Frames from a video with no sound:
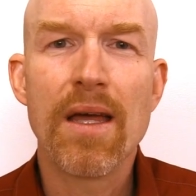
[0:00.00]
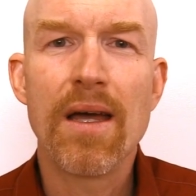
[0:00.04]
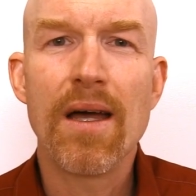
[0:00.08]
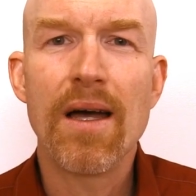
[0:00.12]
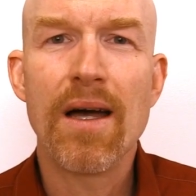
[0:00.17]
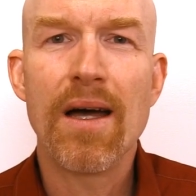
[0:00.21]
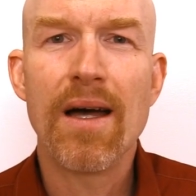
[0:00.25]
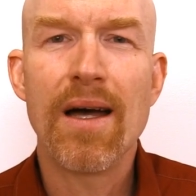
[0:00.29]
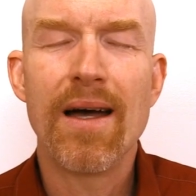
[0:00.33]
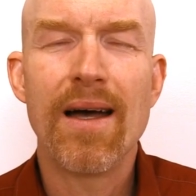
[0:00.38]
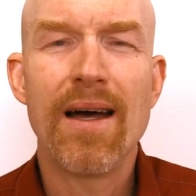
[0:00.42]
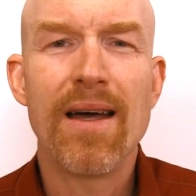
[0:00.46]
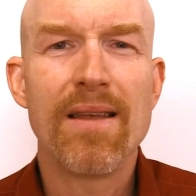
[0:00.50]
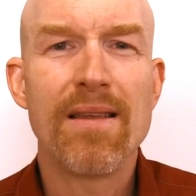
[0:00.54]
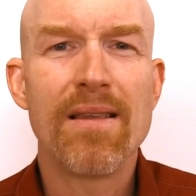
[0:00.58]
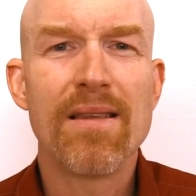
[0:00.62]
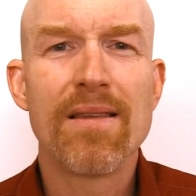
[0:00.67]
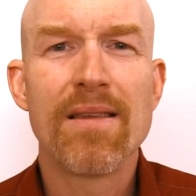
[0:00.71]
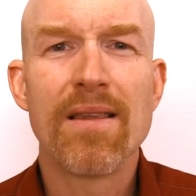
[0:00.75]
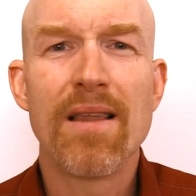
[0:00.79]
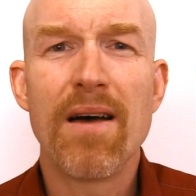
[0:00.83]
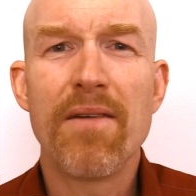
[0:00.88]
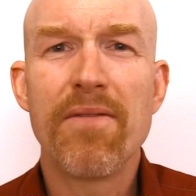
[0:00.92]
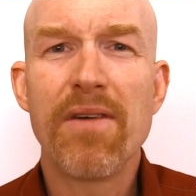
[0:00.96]
I'd
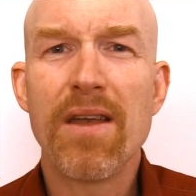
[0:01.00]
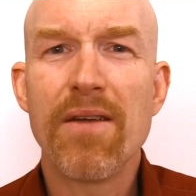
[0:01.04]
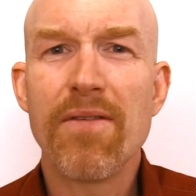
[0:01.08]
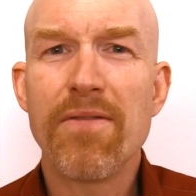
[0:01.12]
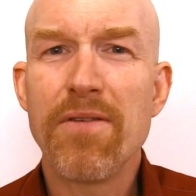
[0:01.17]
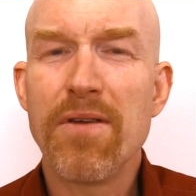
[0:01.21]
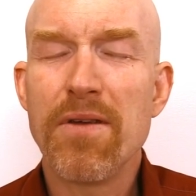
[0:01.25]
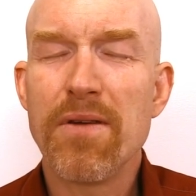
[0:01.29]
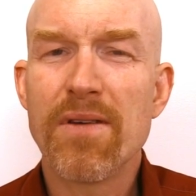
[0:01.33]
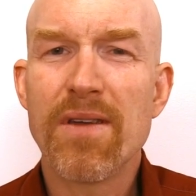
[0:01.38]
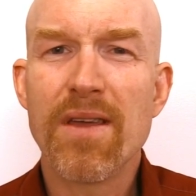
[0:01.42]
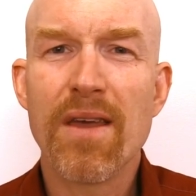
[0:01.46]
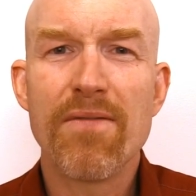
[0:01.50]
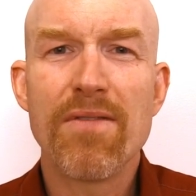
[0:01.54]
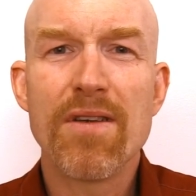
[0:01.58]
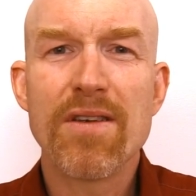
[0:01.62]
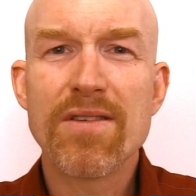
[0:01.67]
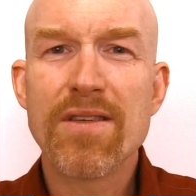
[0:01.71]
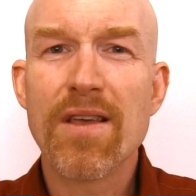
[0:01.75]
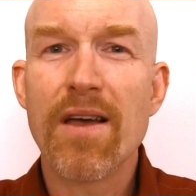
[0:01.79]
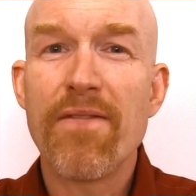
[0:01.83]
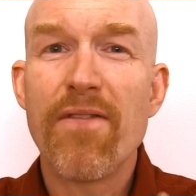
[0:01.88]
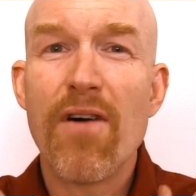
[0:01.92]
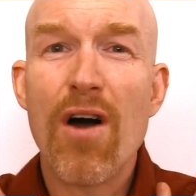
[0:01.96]
love it if you give
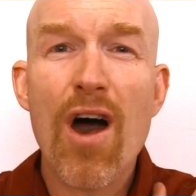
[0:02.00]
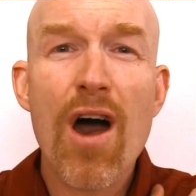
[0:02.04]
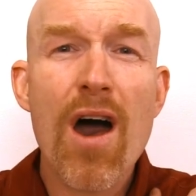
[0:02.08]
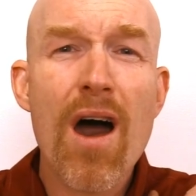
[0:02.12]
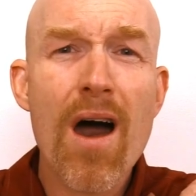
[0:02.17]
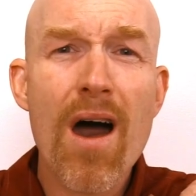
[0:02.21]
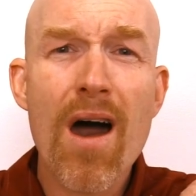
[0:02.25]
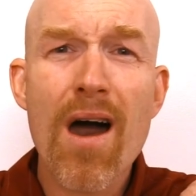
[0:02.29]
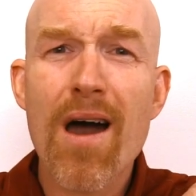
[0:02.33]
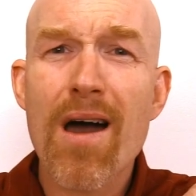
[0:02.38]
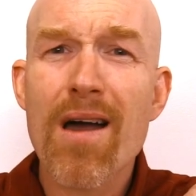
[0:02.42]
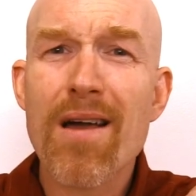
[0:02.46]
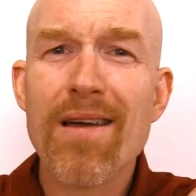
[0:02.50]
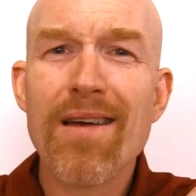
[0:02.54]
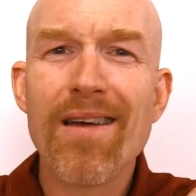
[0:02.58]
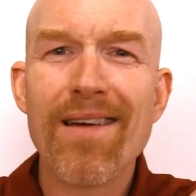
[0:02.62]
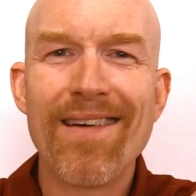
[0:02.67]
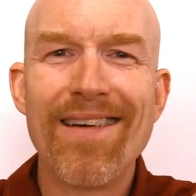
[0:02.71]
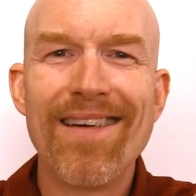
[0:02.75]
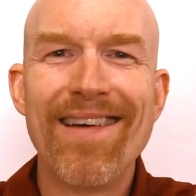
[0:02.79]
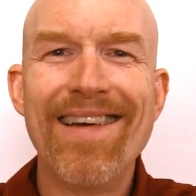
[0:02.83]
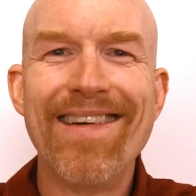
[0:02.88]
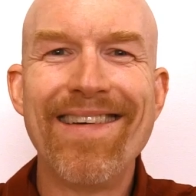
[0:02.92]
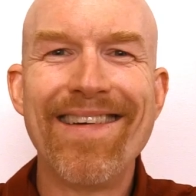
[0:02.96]
yourself a
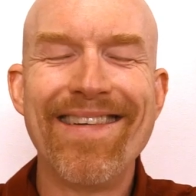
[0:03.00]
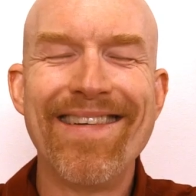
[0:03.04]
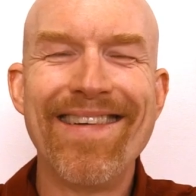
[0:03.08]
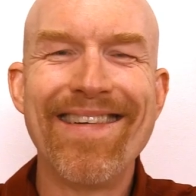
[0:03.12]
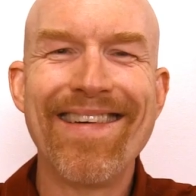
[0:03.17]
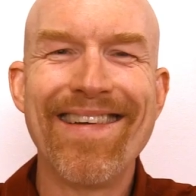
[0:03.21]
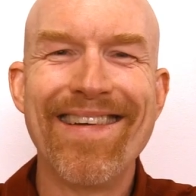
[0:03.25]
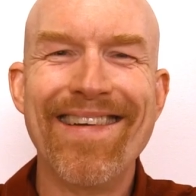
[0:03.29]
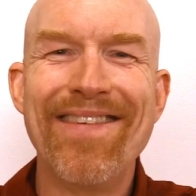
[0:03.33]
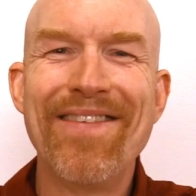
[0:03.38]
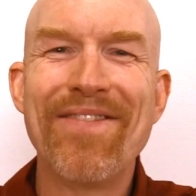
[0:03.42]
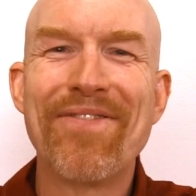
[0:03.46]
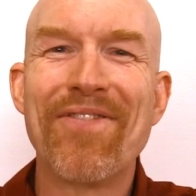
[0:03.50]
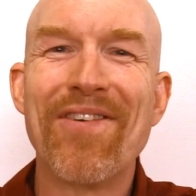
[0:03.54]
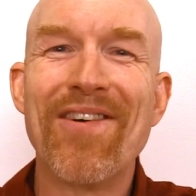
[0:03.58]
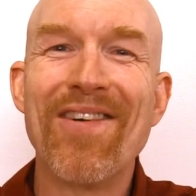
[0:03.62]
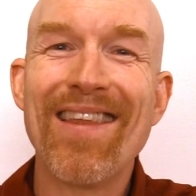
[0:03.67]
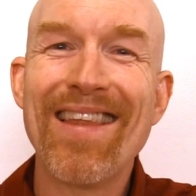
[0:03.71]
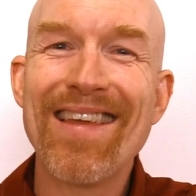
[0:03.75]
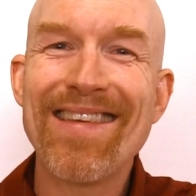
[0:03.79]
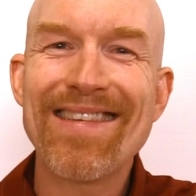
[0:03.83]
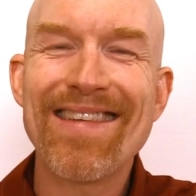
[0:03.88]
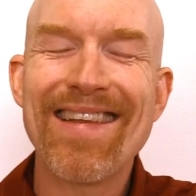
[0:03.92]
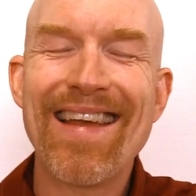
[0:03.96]
hug for
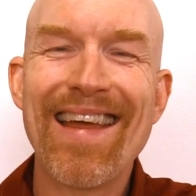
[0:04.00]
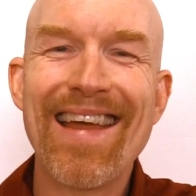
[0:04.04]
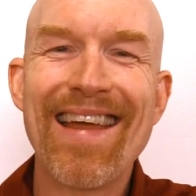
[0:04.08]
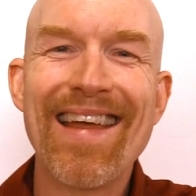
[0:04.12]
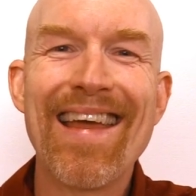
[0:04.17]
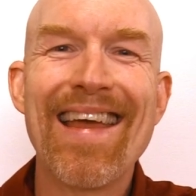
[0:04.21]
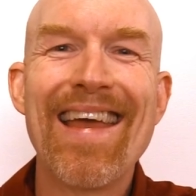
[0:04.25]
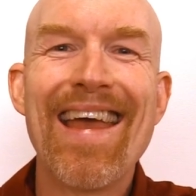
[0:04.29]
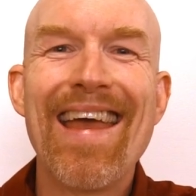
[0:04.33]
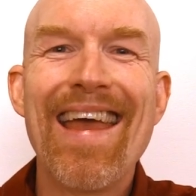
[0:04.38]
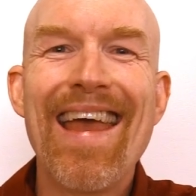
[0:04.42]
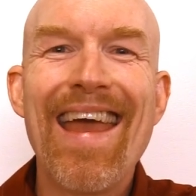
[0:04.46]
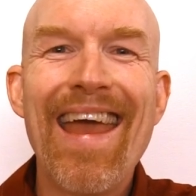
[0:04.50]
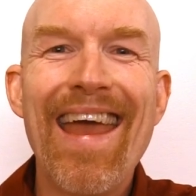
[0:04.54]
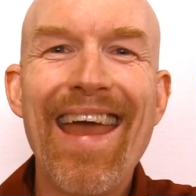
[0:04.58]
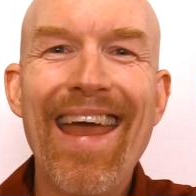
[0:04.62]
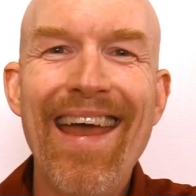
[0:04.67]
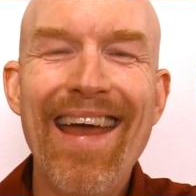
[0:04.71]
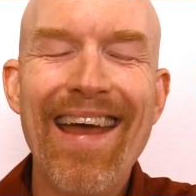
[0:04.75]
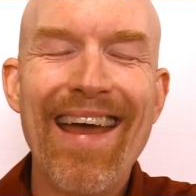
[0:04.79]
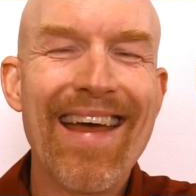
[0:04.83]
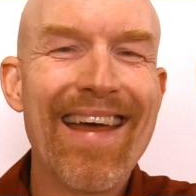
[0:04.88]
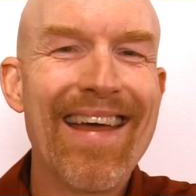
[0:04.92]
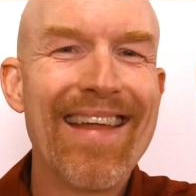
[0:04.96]
listening,
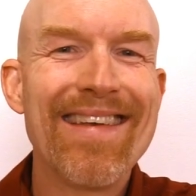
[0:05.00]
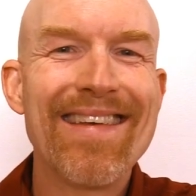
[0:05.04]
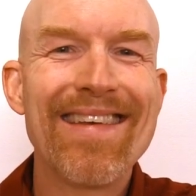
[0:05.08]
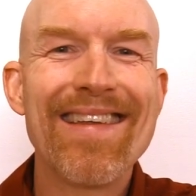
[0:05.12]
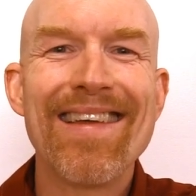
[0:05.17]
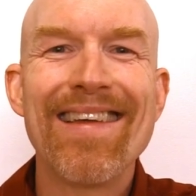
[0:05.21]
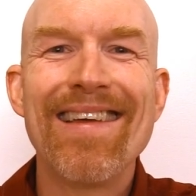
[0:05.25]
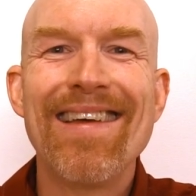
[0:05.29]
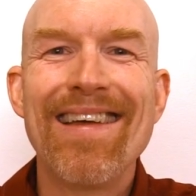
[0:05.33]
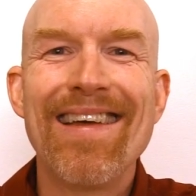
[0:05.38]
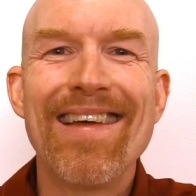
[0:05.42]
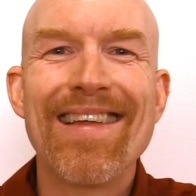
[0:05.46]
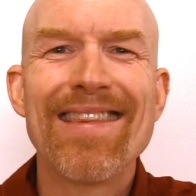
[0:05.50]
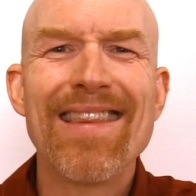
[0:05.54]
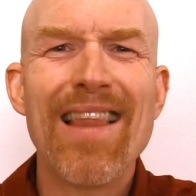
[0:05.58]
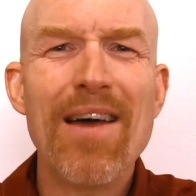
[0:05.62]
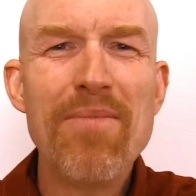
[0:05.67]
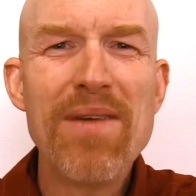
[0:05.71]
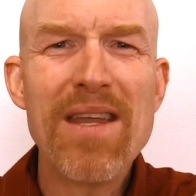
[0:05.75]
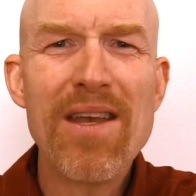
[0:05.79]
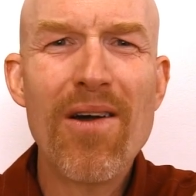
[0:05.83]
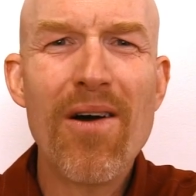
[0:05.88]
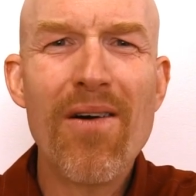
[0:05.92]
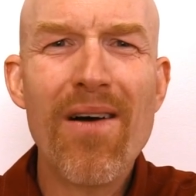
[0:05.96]
and let
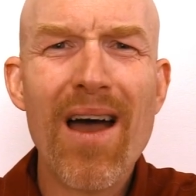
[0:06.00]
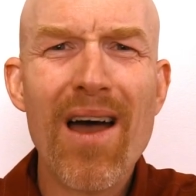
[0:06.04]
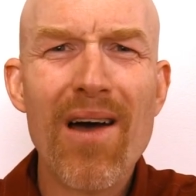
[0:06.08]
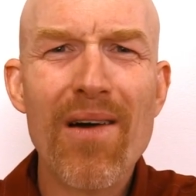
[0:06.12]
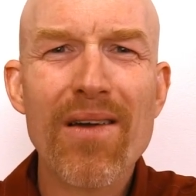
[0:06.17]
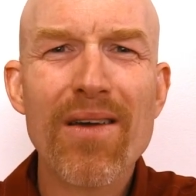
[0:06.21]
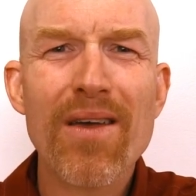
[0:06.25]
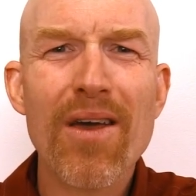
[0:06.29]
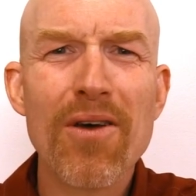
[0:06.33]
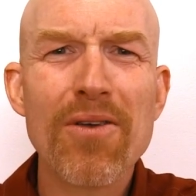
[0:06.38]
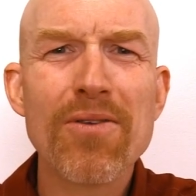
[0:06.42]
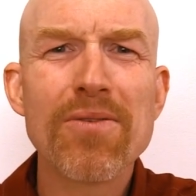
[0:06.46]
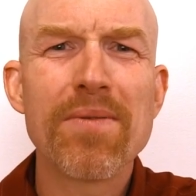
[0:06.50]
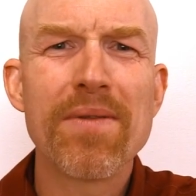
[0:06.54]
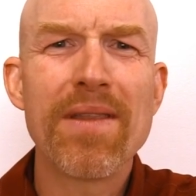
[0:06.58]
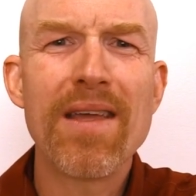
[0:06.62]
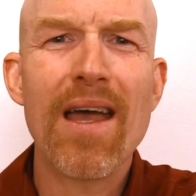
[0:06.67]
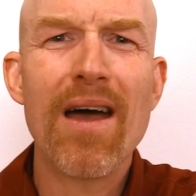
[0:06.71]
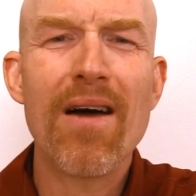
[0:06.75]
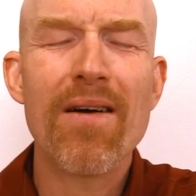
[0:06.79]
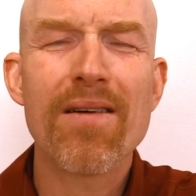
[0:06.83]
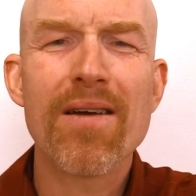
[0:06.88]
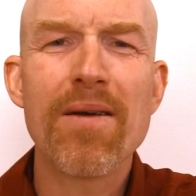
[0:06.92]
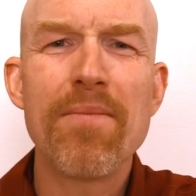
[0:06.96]
me know how it goes with the
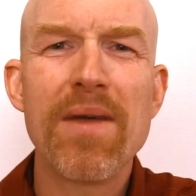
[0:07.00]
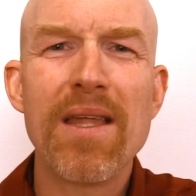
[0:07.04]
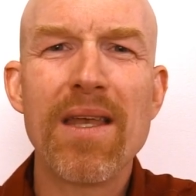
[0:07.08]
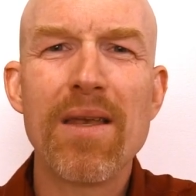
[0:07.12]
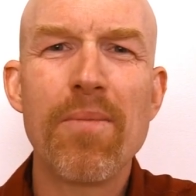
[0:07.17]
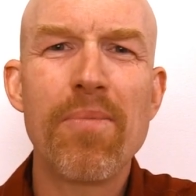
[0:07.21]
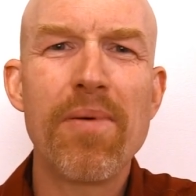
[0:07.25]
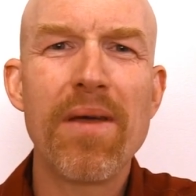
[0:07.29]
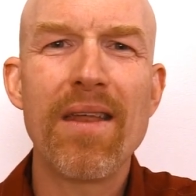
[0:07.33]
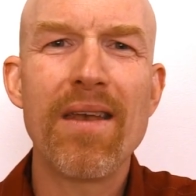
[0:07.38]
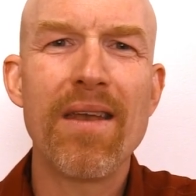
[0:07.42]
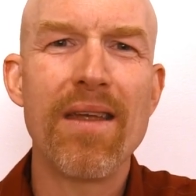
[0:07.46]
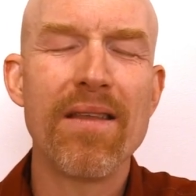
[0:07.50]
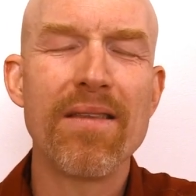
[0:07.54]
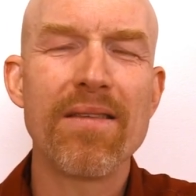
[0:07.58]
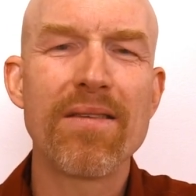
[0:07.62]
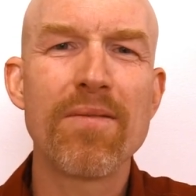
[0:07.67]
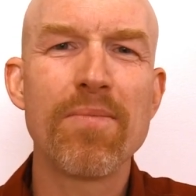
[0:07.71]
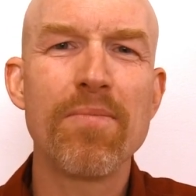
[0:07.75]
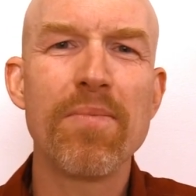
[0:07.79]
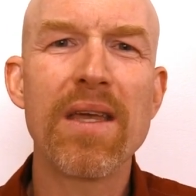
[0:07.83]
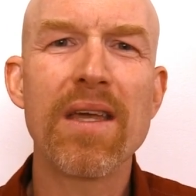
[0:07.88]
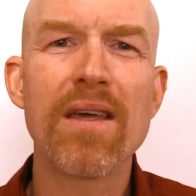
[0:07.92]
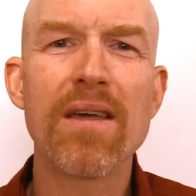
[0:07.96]
outcome
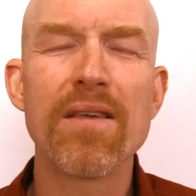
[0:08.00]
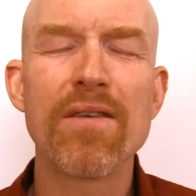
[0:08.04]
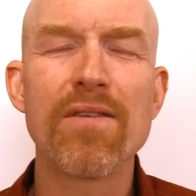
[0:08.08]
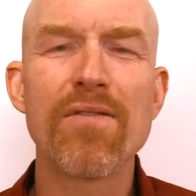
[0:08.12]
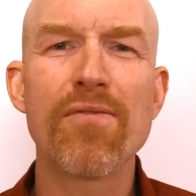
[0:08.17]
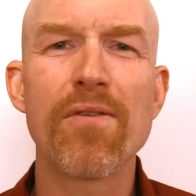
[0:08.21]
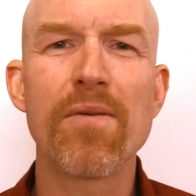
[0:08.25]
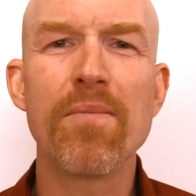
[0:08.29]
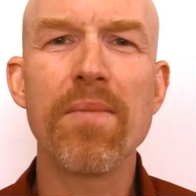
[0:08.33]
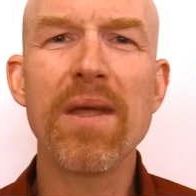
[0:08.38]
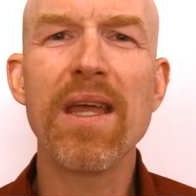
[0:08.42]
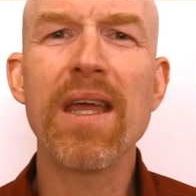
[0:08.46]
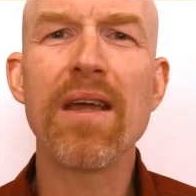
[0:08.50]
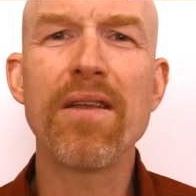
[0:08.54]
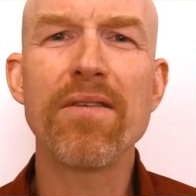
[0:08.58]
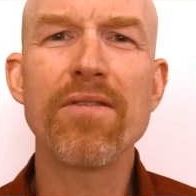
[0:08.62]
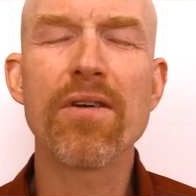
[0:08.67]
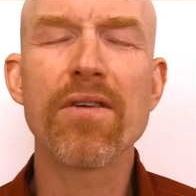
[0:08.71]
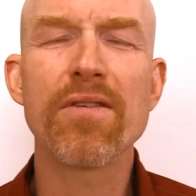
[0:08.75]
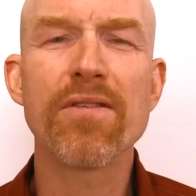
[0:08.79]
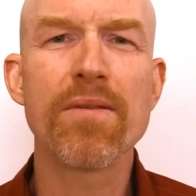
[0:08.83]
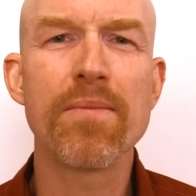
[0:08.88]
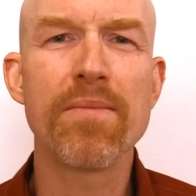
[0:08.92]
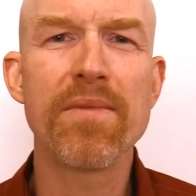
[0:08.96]
independence, because for me it
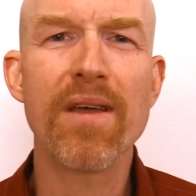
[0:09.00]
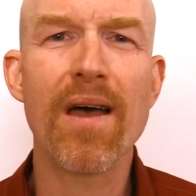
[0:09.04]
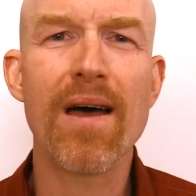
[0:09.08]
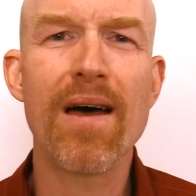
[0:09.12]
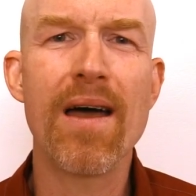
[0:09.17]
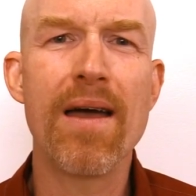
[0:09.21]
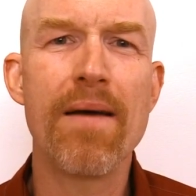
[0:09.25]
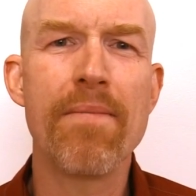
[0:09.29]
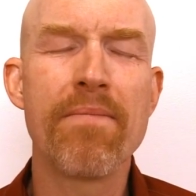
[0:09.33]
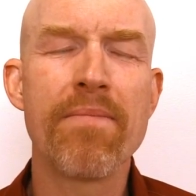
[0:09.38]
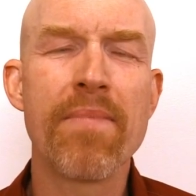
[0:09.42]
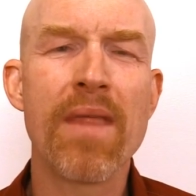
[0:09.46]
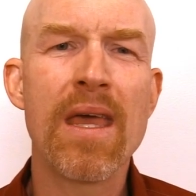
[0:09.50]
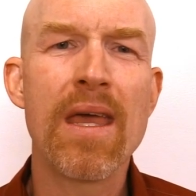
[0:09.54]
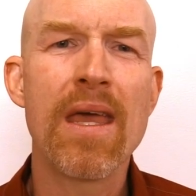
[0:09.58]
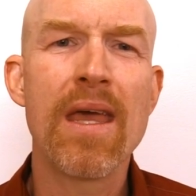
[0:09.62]
took some time.